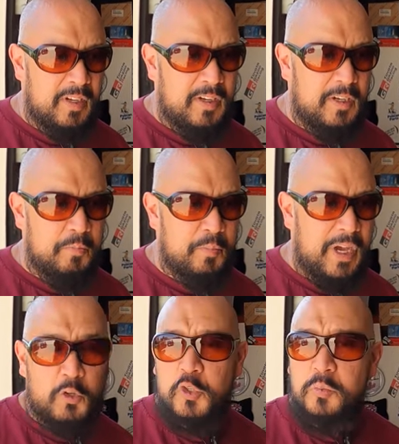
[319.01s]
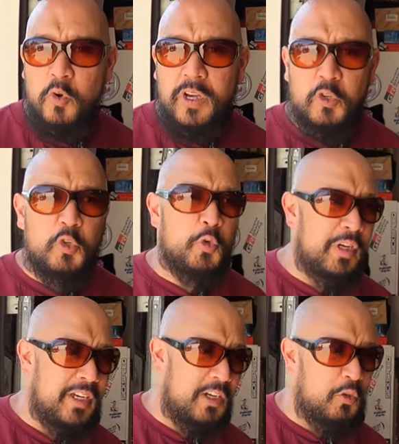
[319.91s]
uh, I don't smoke, I don't
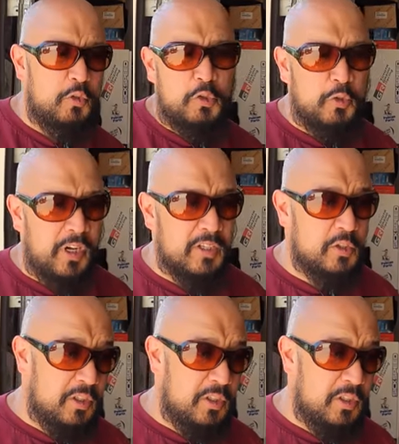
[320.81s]
drink, I don't do drugs,